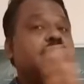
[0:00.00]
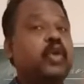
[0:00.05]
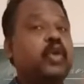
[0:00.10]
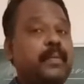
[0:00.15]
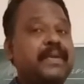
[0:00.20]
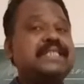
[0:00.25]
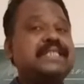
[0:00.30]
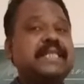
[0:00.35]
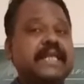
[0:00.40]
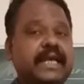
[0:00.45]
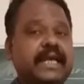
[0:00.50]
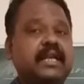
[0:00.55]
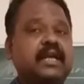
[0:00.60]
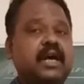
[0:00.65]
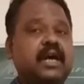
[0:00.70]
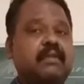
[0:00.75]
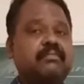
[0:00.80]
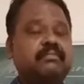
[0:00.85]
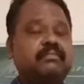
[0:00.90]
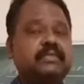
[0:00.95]
domestic
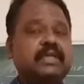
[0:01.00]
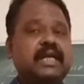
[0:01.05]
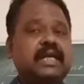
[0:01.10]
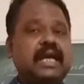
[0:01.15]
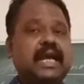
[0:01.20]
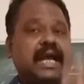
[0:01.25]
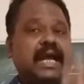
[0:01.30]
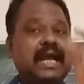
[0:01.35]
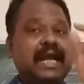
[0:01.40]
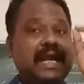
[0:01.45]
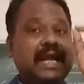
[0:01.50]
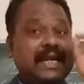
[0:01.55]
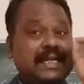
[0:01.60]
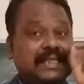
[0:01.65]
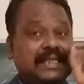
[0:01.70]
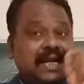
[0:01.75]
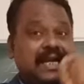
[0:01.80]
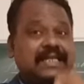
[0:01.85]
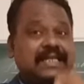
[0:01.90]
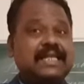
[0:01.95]
income,
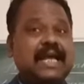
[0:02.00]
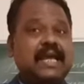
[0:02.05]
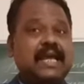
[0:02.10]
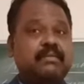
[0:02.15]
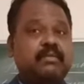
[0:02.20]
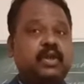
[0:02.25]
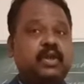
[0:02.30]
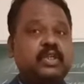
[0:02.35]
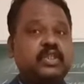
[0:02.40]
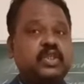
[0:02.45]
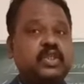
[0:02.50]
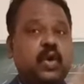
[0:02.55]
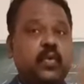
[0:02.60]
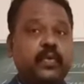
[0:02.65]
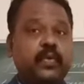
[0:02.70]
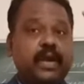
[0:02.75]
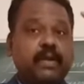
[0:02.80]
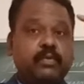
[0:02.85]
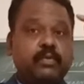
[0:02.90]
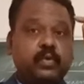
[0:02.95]
at that time
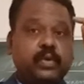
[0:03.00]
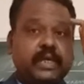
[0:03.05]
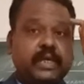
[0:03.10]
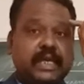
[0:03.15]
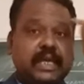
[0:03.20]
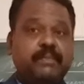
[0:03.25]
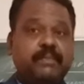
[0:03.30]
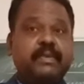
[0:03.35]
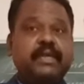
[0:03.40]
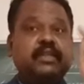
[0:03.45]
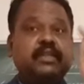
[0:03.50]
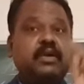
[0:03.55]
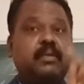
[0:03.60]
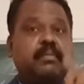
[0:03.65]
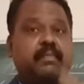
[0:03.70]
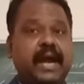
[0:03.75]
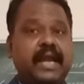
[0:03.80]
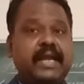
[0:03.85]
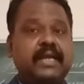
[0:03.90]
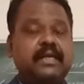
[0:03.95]
also we have to keep in the
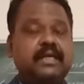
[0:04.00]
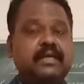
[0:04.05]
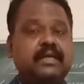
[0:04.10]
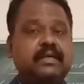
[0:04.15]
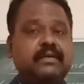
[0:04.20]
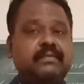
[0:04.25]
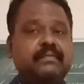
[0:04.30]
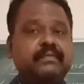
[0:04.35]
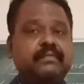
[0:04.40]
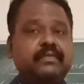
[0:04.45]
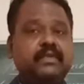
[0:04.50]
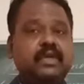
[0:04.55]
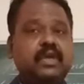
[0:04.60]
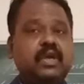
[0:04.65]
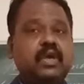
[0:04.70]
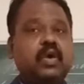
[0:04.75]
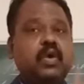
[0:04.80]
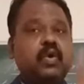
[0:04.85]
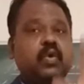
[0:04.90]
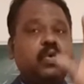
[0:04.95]
mind
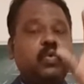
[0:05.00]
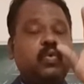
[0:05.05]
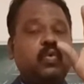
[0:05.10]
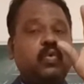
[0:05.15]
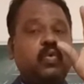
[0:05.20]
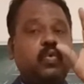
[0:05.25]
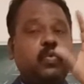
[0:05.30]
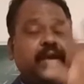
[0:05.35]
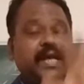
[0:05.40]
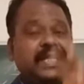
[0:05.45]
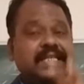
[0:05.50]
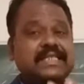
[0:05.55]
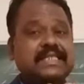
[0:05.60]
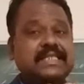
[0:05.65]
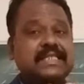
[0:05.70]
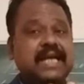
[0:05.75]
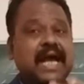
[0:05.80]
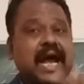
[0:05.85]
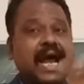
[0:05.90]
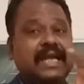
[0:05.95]

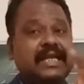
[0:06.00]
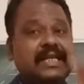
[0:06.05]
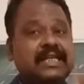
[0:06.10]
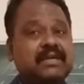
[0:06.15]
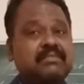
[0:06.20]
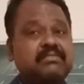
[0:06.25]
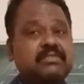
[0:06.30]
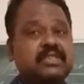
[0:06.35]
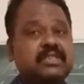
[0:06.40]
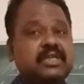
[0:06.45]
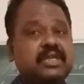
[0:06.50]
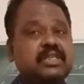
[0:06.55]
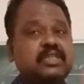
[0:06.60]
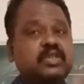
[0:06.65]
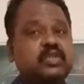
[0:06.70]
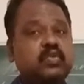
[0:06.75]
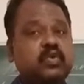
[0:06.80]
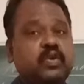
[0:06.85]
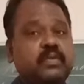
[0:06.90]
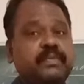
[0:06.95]
which items
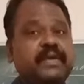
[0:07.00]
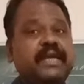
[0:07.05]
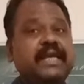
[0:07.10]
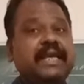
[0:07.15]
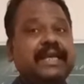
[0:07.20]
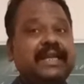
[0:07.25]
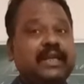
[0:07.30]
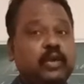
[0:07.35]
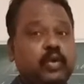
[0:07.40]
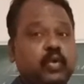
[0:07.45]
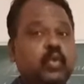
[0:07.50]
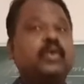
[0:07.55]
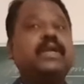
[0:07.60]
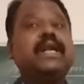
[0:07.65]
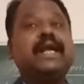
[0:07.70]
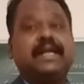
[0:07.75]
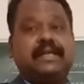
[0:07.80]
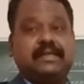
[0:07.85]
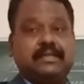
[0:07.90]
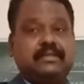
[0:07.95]
should be
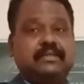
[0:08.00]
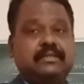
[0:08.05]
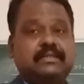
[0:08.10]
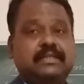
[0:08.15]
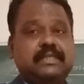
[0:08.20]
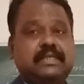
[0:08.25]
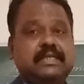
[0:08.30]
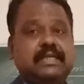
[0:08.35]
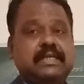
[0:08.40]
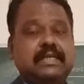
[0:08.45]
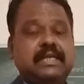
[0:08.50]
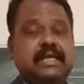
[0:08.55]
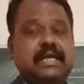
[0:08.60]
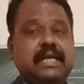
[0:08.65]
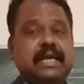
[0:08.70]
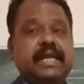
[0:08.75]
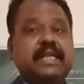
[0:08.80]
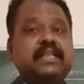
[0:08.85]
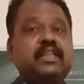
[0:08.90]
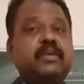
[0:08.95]
included
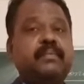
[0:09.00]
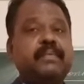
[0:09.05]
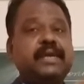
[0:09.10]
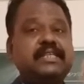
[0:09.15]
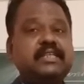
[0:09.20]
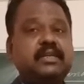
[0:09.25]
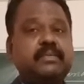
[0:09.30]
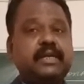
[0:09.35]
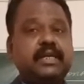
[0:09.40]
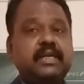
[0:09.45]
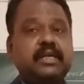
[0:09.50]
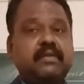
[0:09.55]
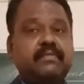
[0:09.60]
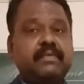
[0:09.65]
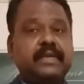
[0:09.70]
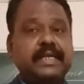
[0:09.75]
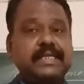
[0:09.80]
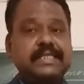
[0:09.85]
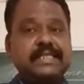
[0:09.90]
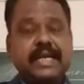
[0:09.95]
in the measurement
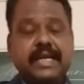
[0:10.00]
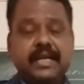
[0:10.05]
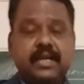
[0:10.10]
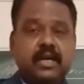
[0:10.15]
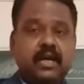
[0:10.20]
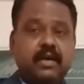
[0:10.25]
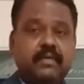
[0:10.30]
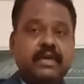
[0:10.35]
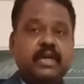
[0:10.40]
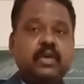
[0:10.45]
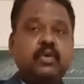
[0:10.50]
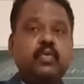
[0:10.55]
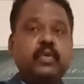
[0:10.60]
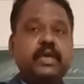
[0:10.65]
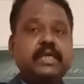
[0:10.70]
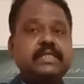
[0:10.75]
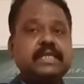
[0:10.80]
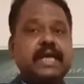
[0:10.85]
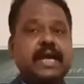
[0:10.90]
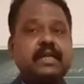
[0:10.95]
of national income and
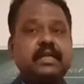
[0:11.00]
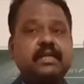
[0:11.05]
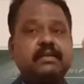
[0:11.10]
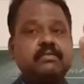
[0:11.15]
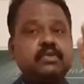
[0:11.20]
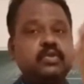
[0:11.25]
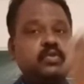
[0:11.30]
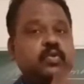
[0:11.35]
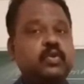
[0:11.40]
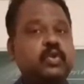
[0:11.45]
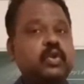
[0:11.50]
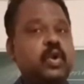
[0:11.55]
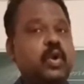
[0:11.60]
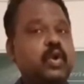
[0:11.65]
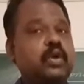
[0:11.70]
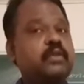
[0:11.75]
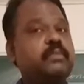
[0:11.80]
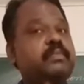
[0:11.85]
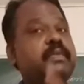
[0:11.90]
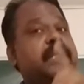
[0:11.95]
which items should
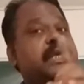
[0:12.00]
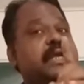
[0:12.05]
not be